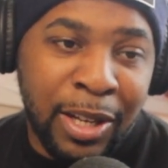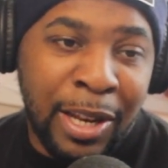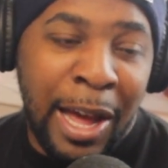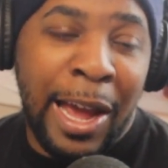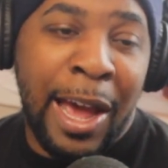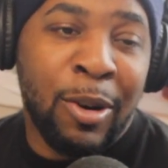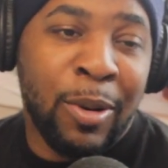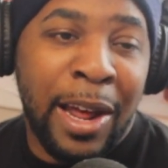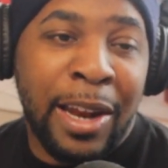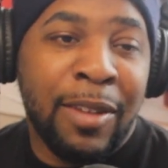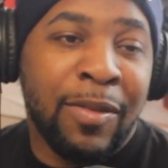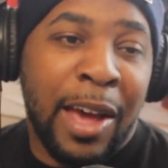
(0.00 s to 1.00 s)
Man. Like, how do
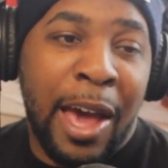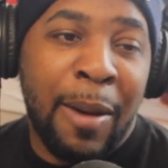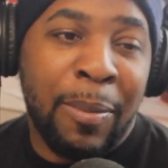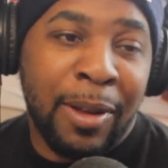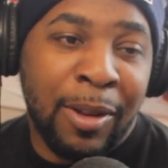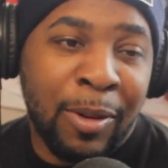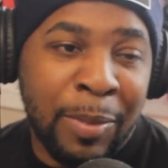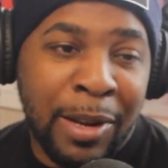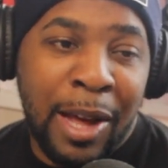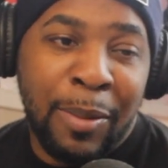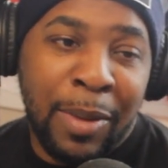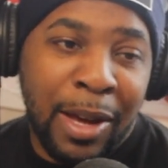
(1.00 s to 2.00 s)
that even happen? You be
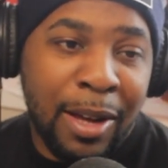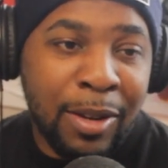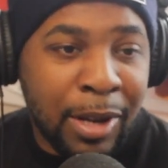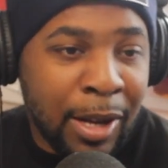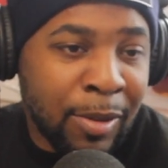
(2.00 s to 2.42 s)
like, man, I